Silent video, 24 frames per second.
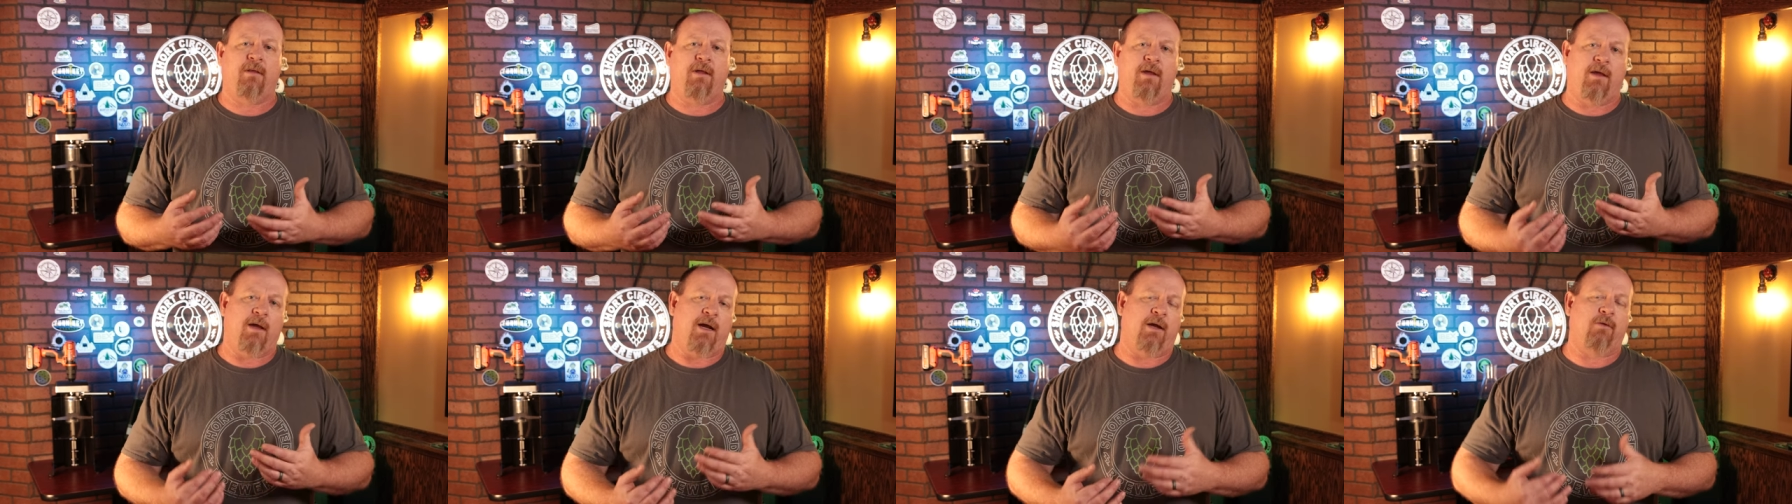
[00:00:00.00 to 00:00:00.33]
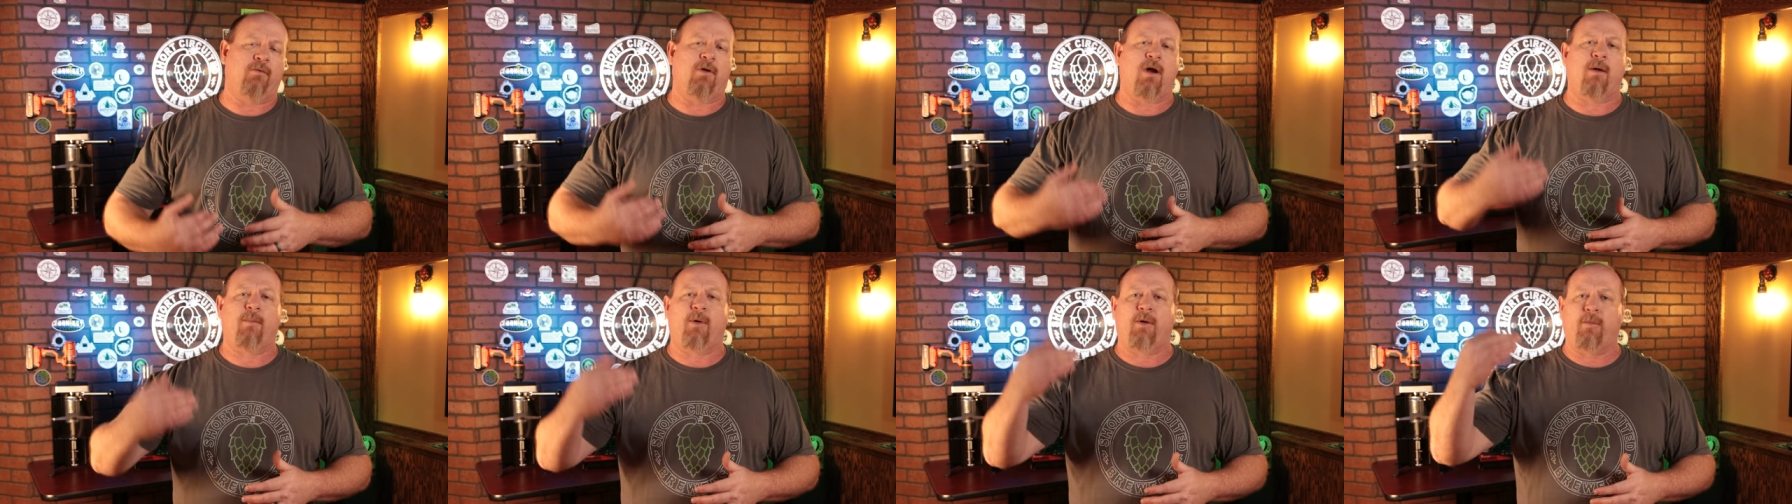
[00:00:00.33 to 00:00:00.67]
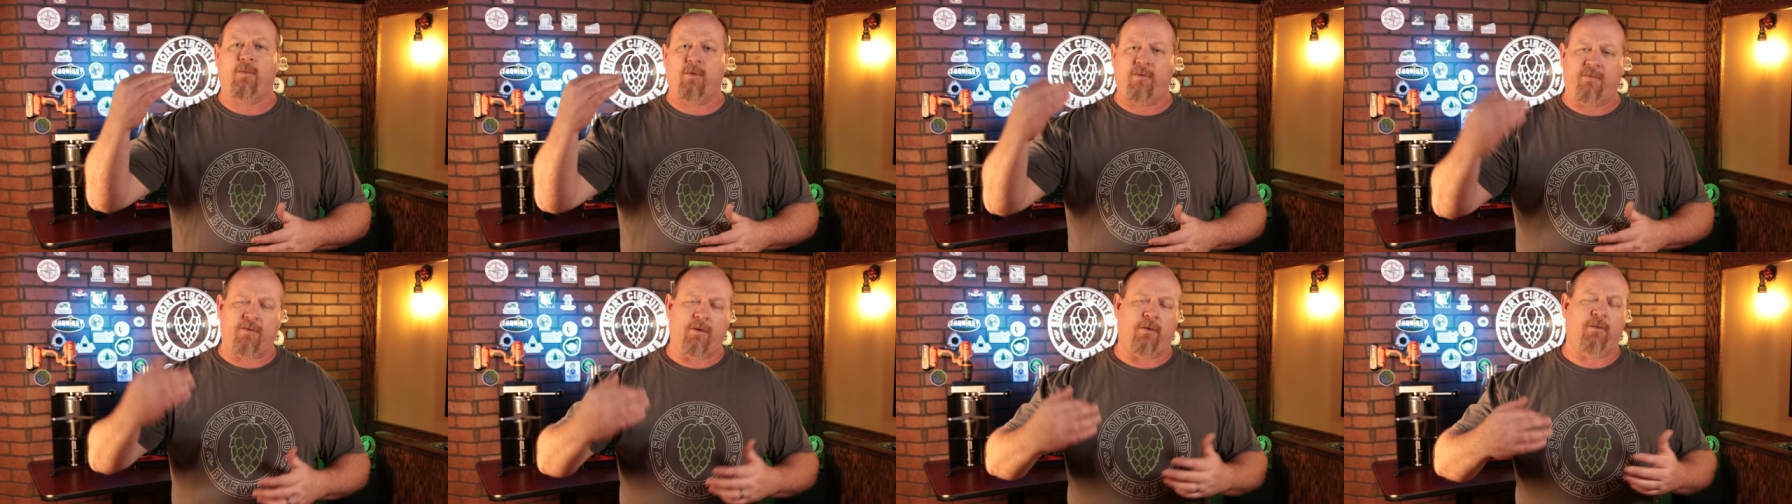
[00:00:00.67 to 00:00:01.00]
the hydrometer
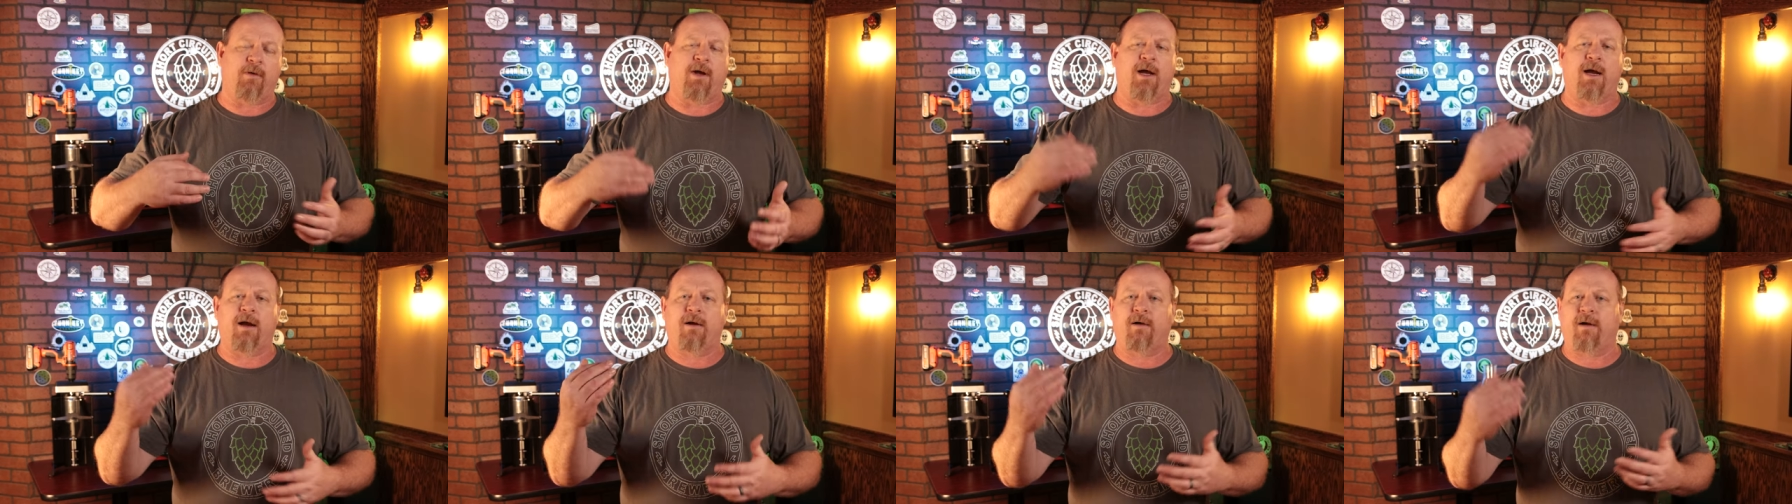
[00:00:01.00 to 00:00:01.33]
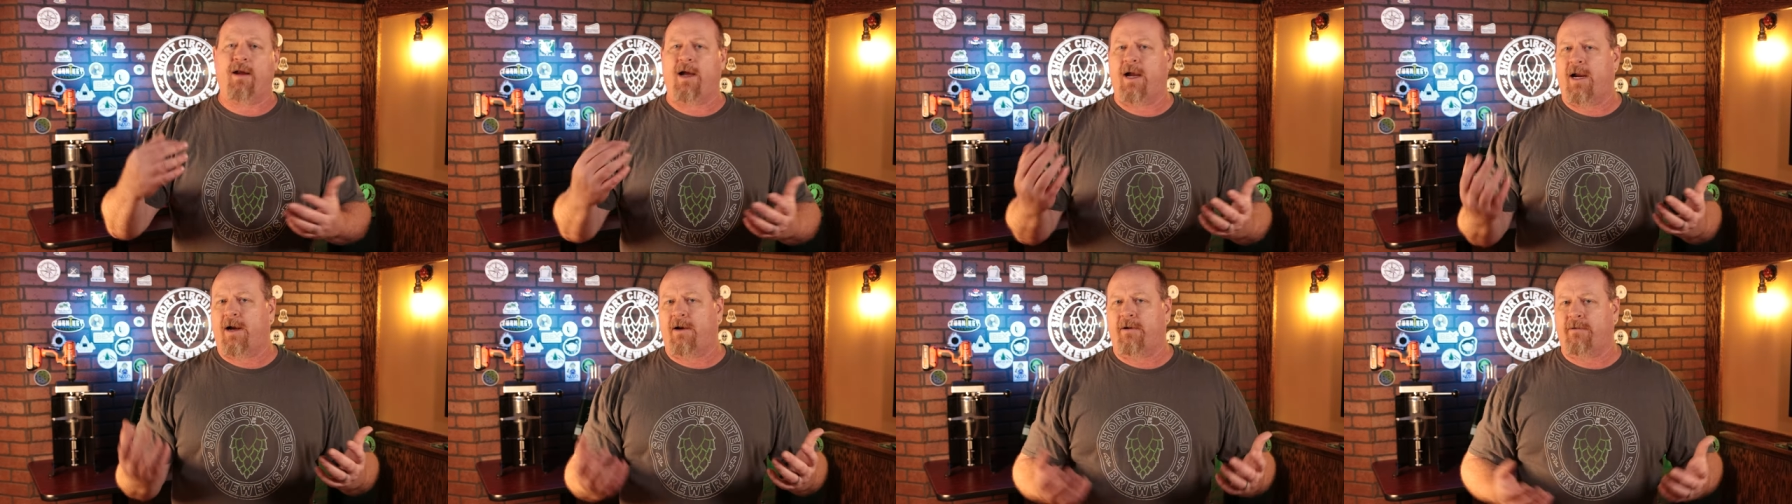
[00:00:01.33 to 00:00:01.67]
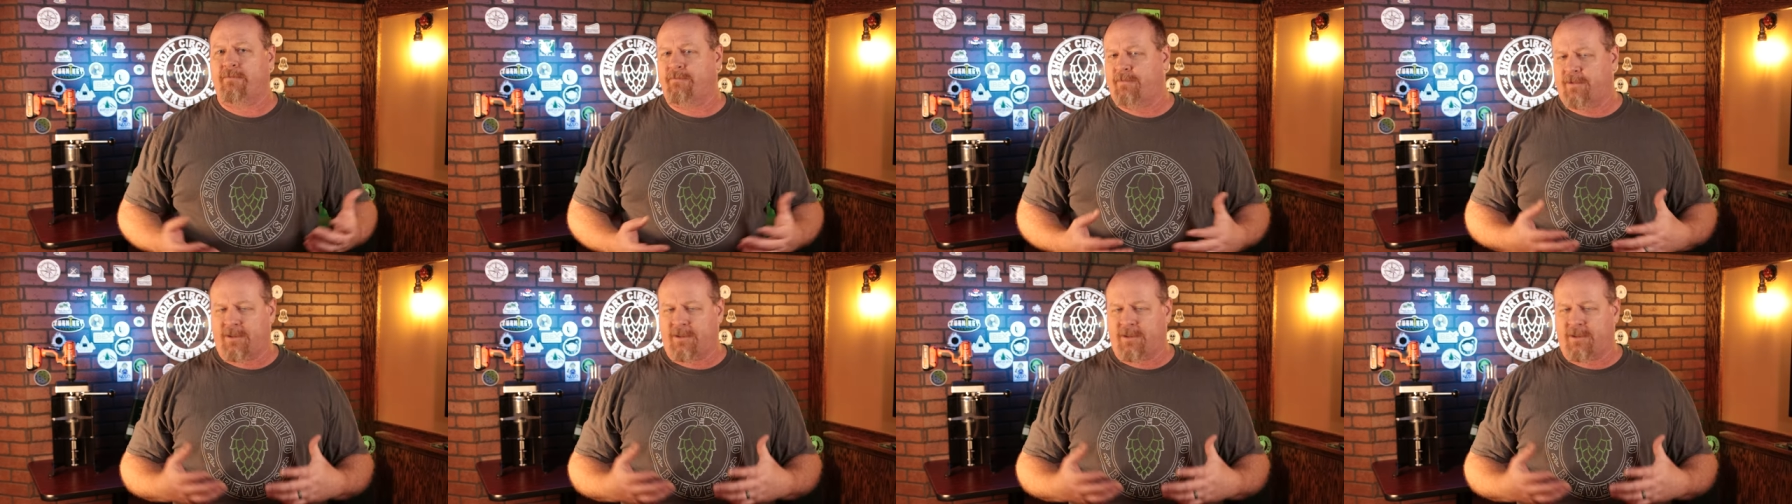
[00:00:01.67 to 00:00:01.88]
will float higher and higher.